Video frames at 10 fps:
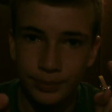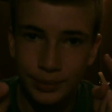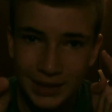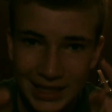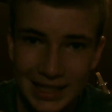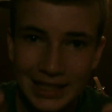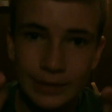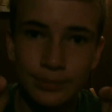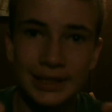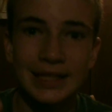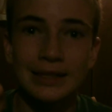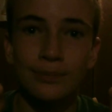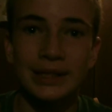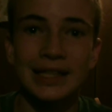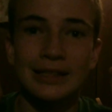Please, please,
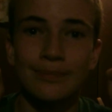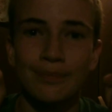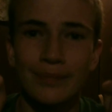please,